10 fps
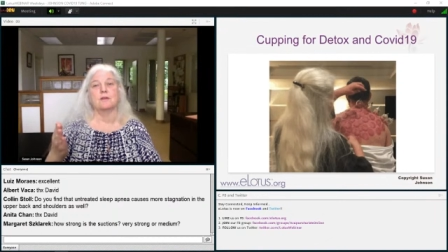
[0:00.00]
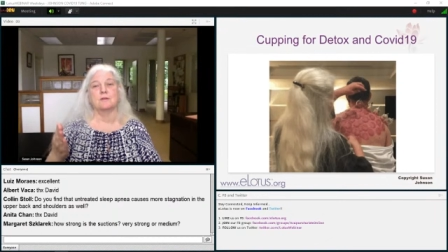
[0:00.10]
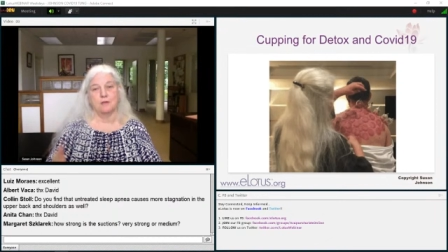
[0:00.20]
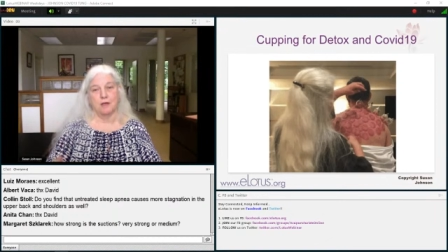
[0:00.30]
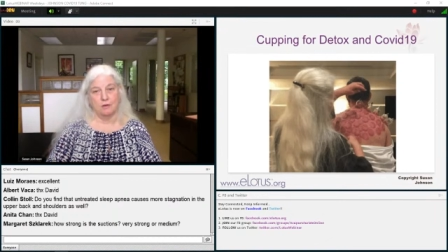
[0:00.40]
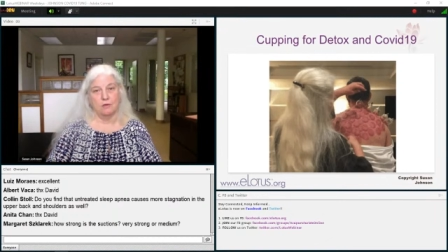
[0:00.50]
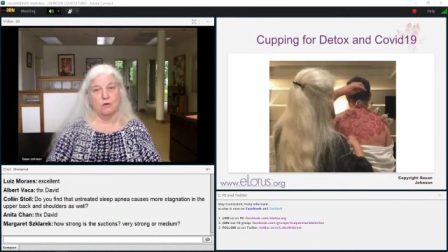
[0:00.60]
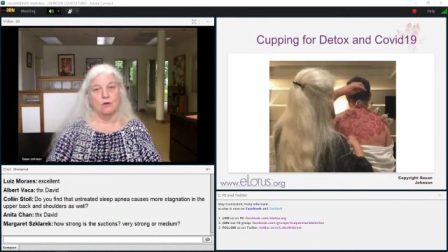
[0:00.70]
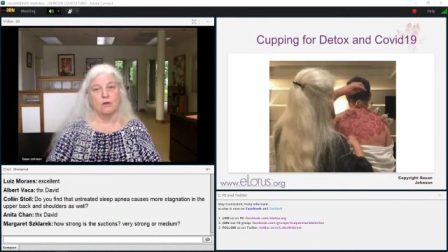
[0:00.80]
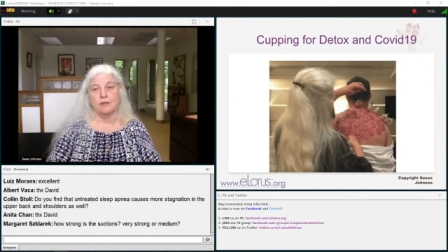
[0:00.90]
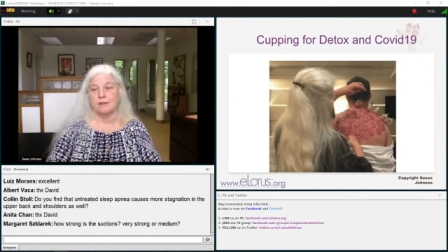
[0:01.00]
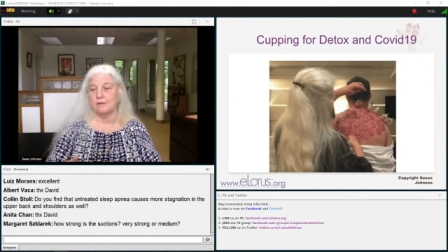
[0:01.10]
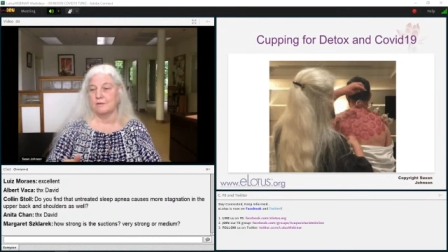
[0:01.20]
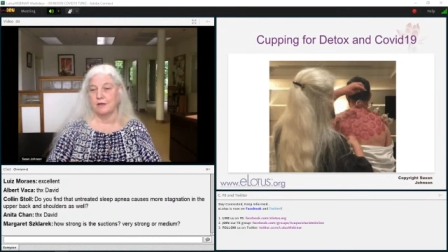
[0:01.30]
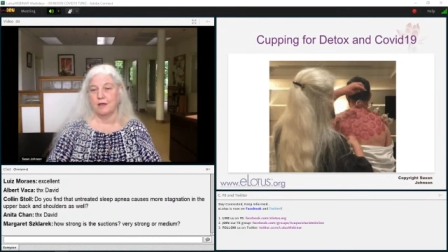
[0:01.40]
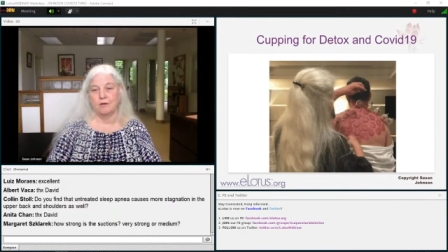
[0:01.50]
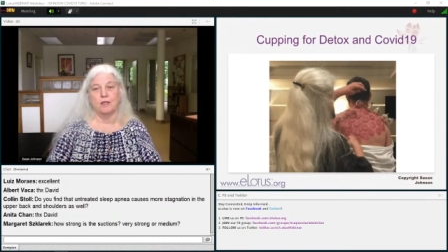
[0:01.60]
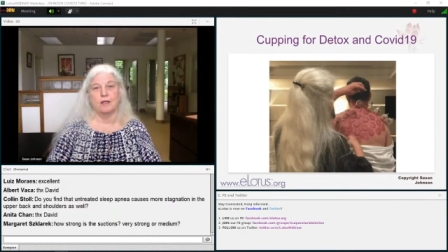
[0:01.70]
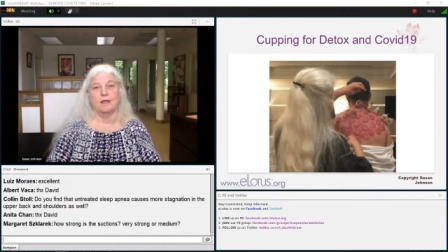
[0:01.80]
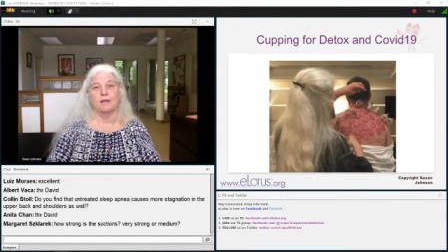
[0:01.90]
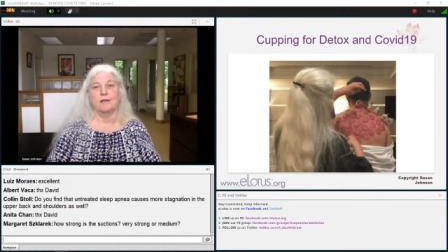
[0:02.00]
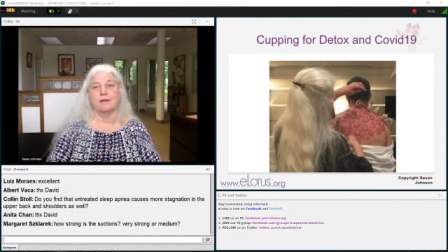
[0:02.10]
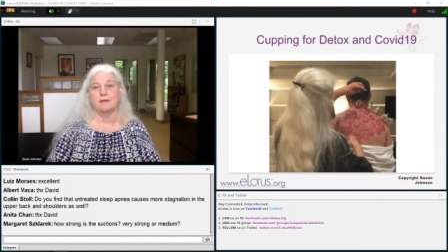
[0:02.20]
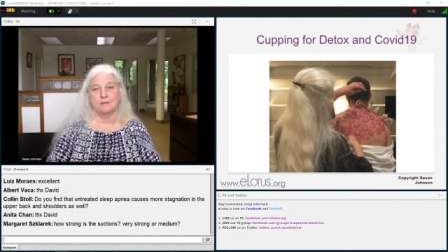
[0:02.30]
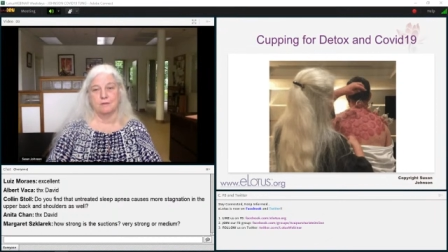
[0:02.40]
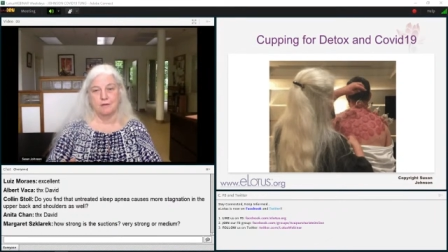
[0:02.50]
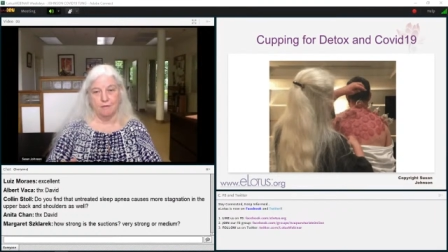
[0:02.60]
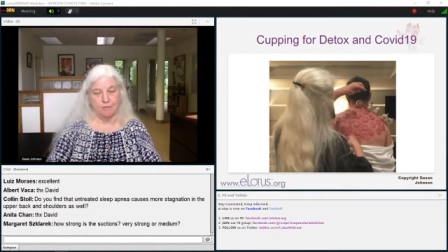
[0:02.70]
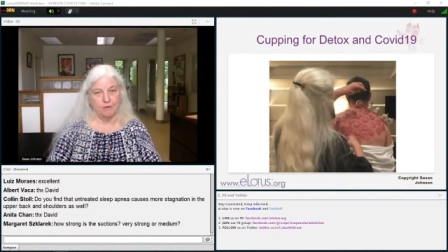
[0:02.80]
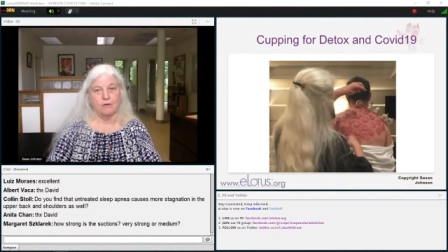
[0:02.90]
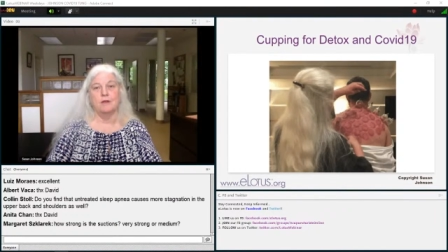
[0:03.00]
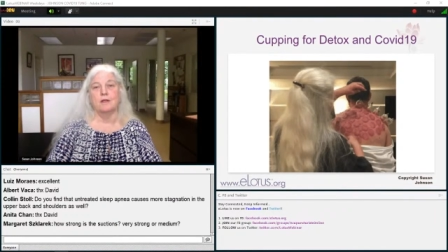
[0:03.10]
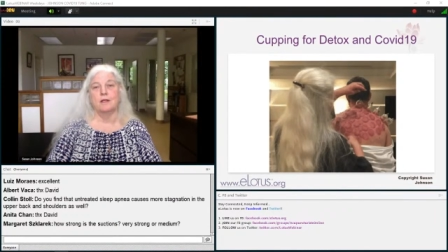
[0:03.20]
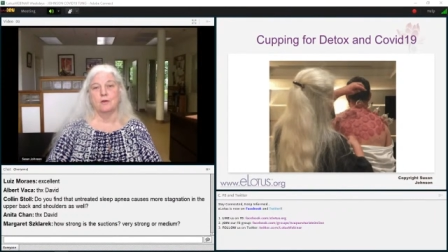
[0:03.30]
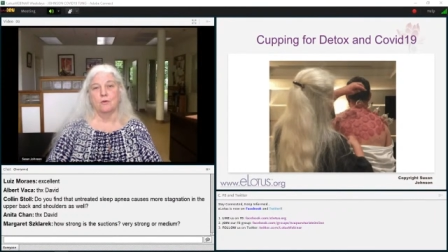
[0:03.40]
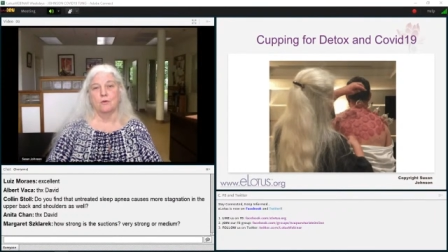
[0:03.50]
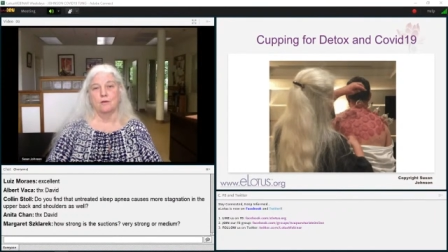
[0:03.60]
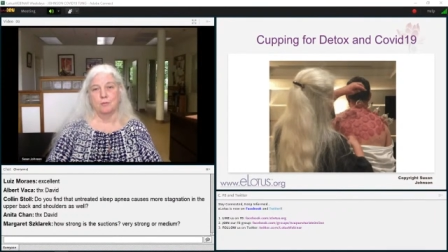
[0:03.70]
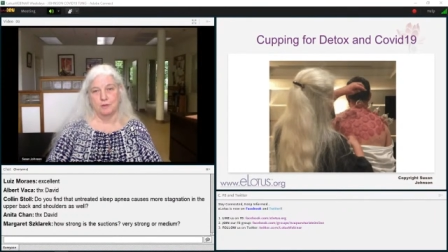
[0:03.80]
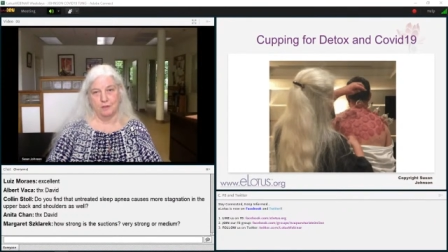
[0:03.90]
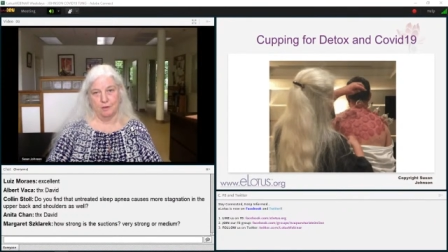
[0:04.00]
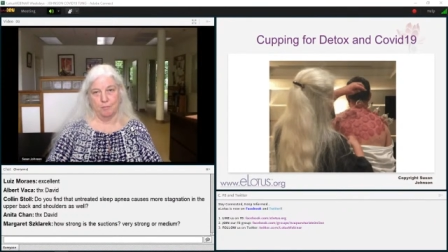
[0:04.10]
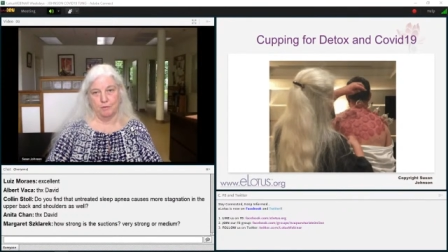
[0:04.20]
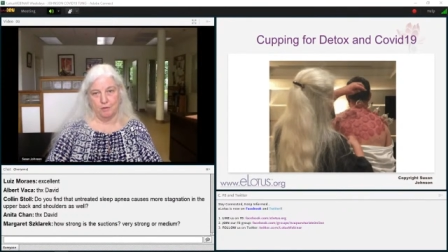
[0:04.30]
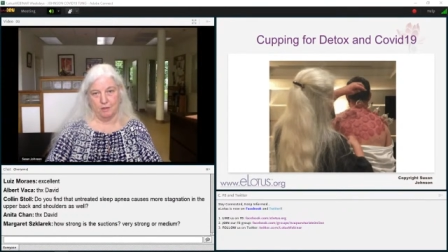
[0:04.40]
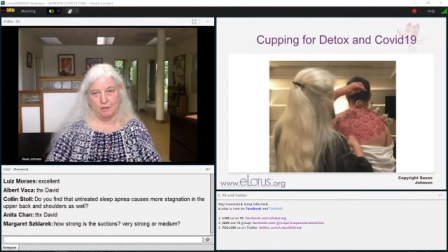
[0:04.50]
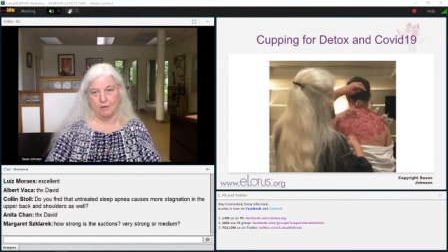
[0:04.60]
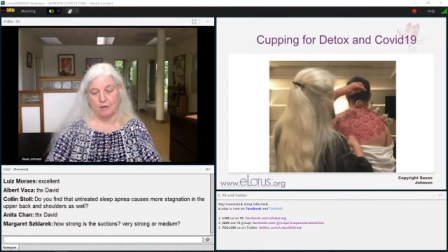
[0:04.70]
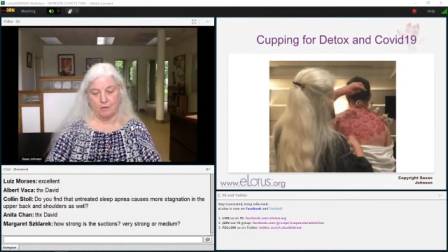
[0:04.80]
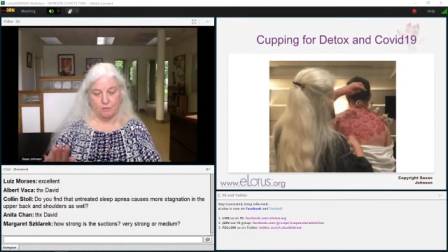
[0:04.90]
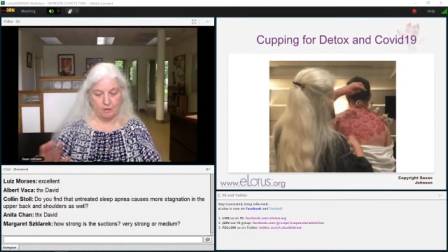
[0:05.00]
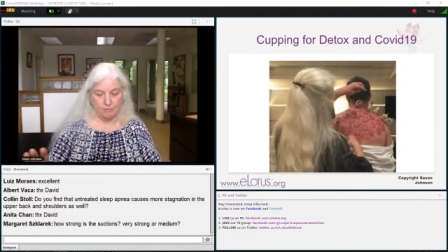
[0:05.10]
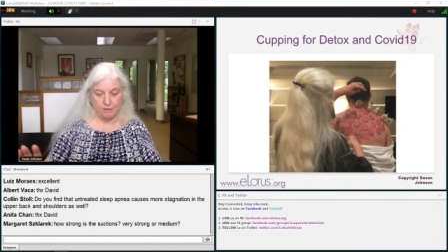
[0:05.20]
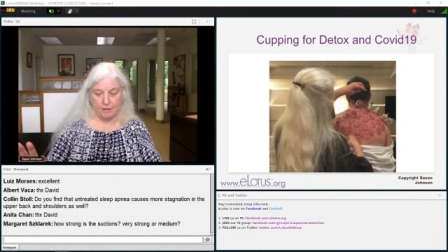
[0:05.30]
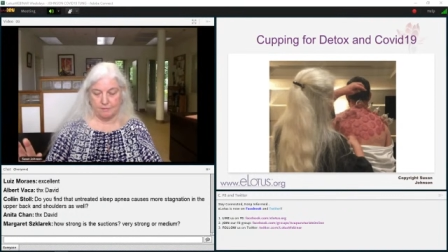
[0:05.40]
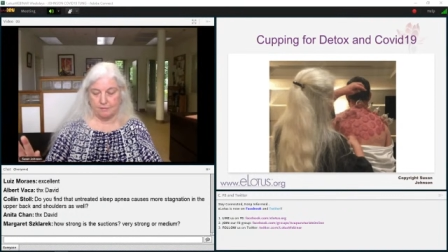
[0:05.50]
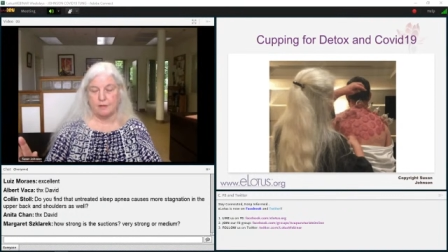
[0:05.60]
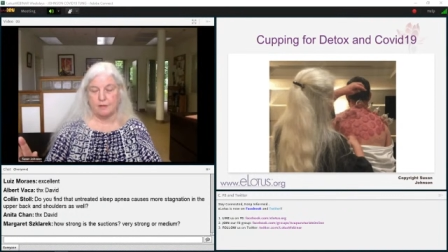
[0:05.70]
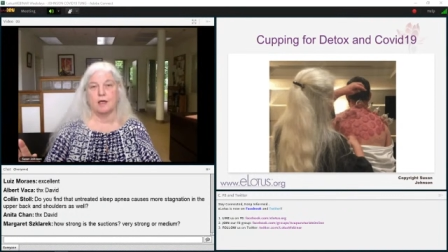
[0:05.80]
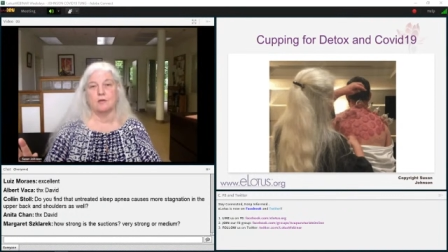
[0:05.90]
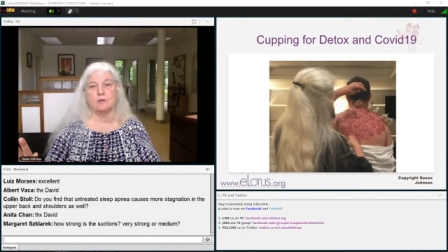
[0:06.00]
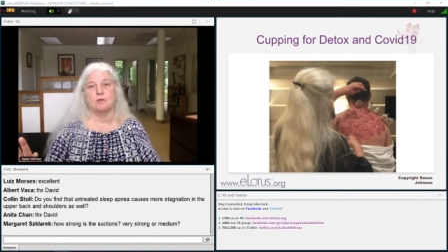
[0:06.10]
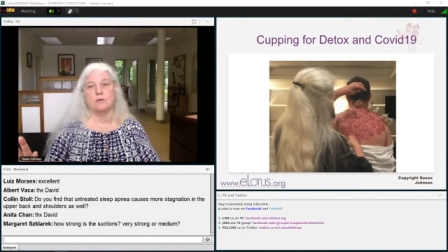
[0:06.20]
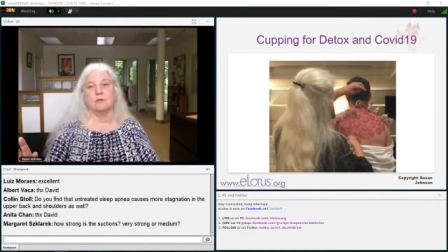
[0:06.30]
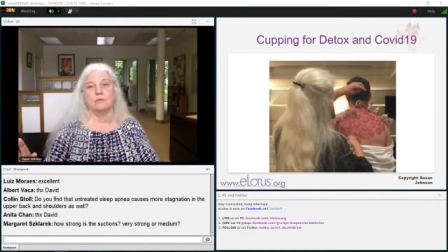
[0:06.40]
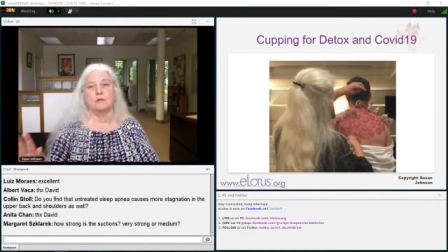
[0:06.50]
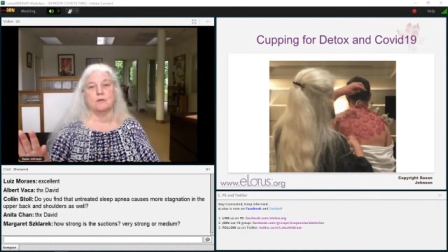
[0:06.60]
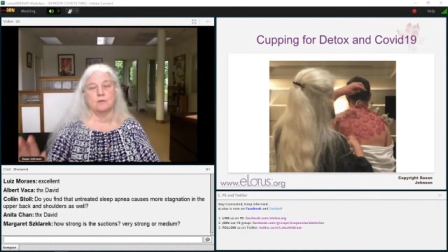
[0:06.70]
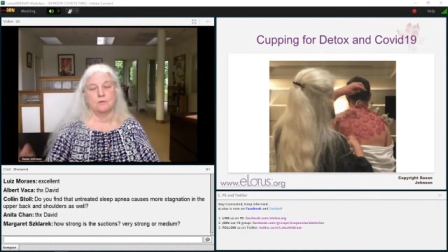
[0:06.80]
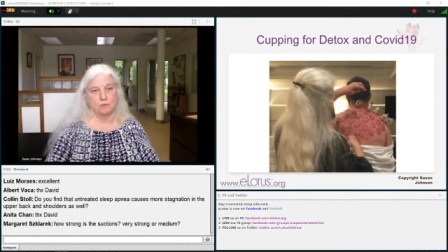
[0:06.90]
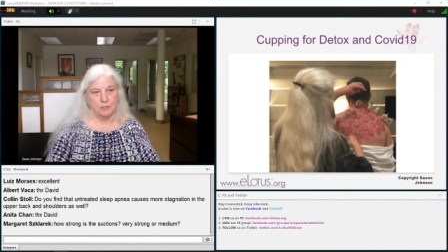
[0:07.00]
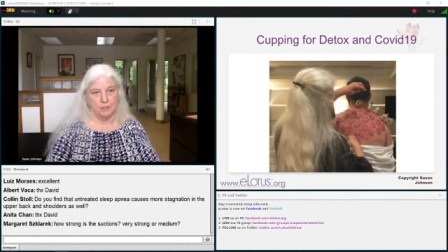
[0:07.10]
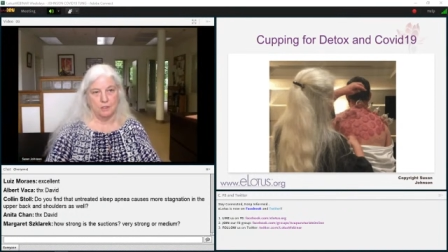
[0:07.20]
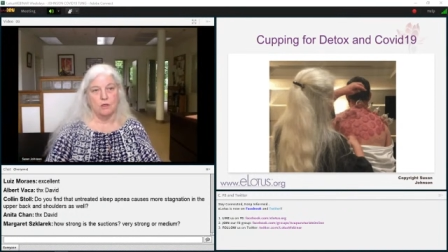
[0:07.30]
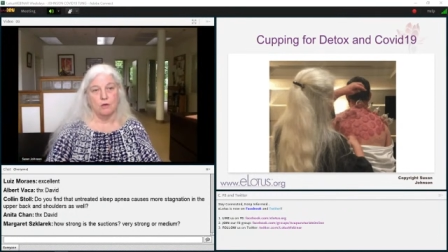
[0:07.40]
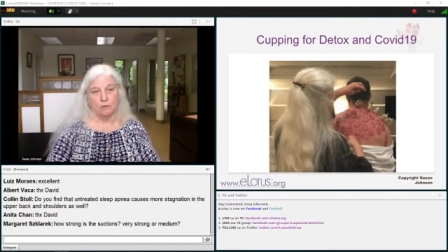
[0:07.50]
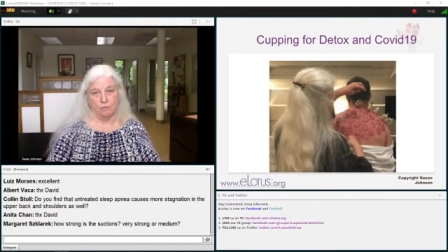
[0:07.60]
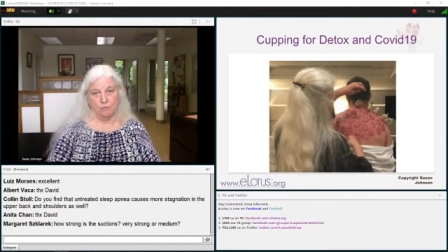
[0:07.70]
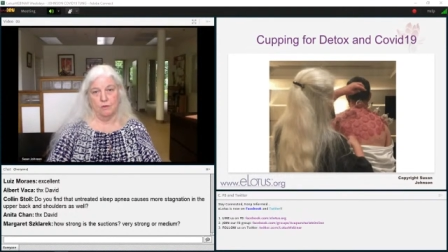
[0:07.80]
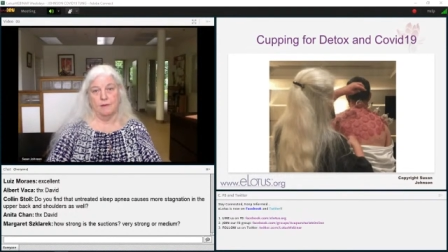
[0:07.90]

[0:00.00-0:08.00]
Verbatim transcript: it's not cool it is not okay and it's never going to be therapeutic. All right, whoever has said that to you doesn't really know.